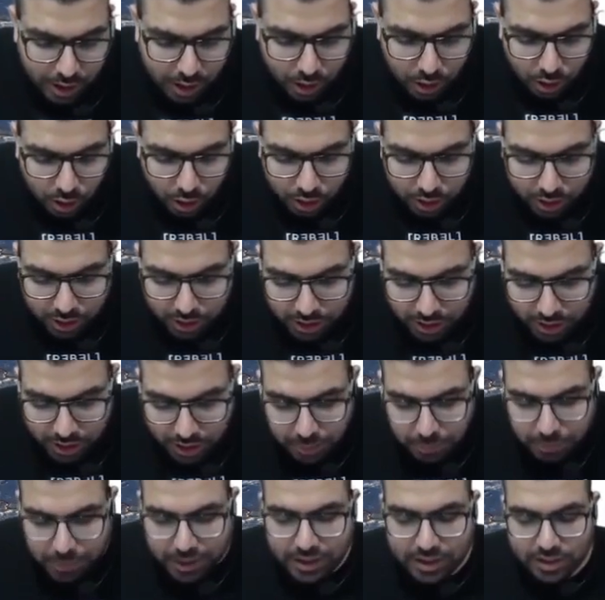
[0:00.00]
Lottery
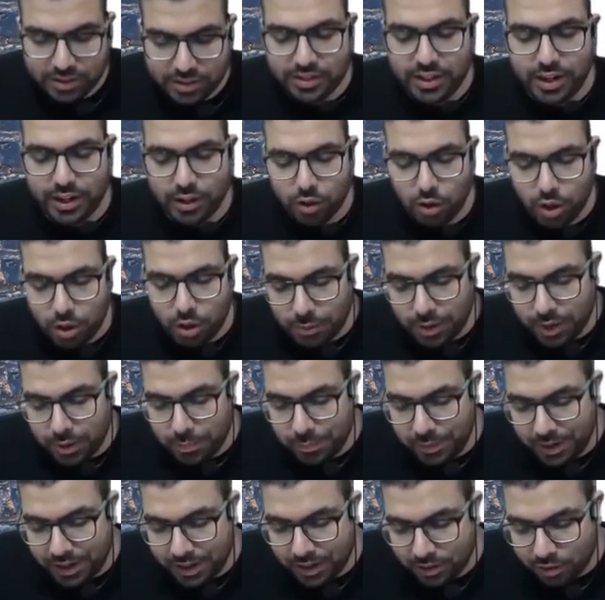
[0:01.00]
run by the state government
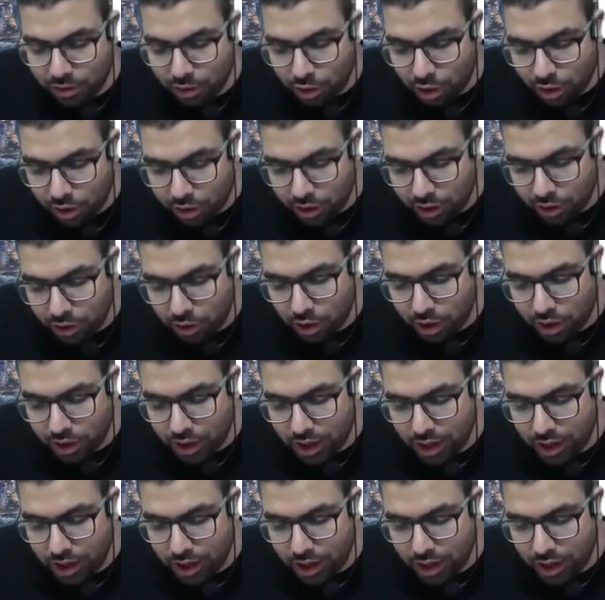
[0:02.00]
means lottery not